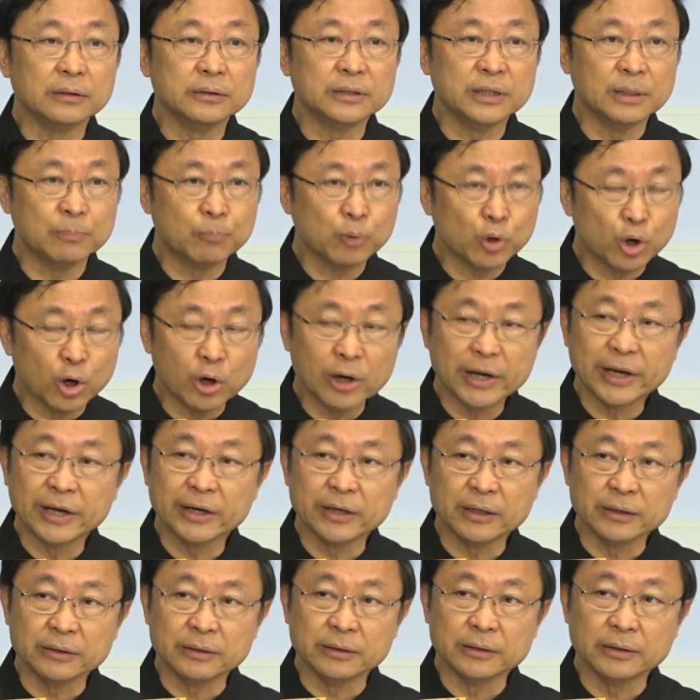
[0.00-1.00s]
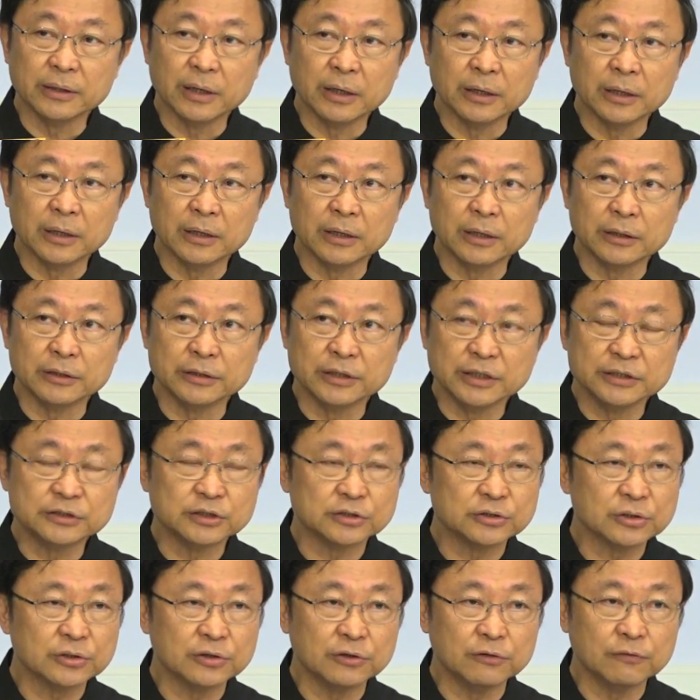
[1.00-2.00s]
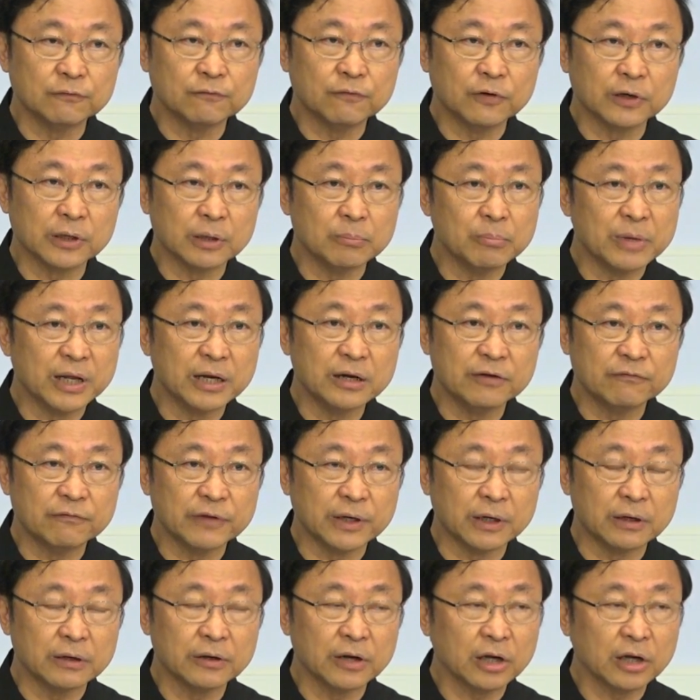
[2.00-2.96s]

deploying digital for the benefit,